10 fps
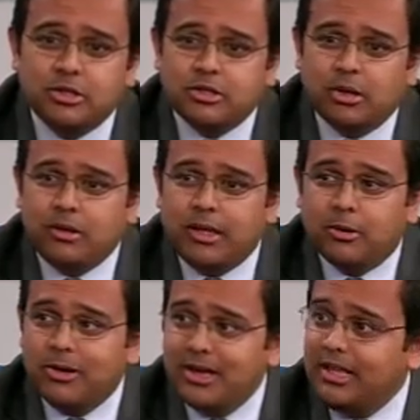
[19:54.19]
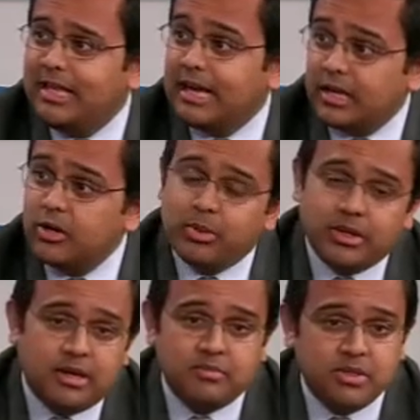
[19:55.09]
total aortoiliac and open it up,